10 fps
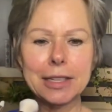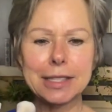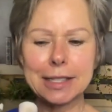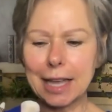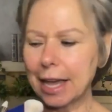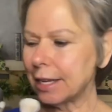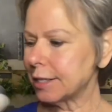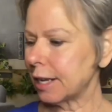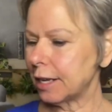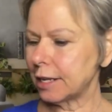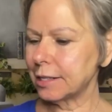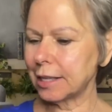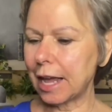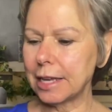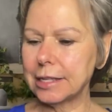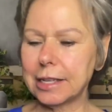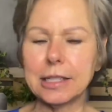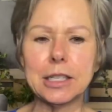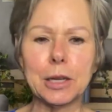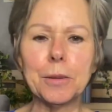Seint is a
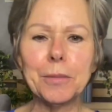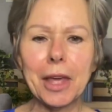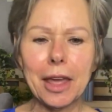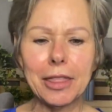system